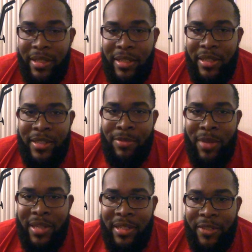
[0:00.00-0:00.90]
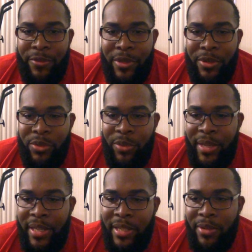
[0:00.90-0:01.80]
Is my delivery on its
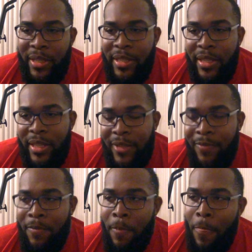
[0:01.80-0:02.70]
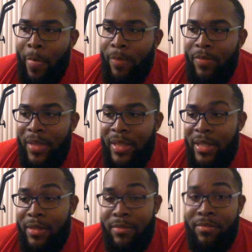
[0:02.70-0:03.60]
way? They were like, yeah. And
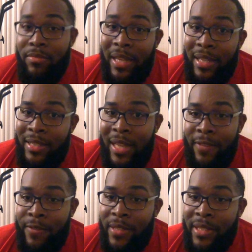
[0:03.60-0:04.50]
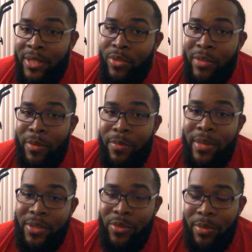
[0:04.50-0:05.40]
then like a solid 15, 20 more
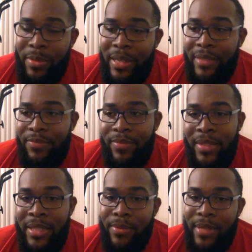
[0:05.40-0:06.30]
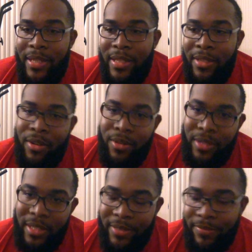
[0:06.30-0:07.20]
minutes went by. Still nothing. Called
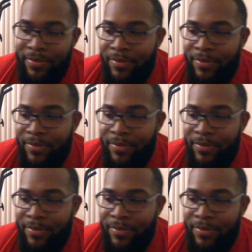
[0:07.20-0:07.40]
again.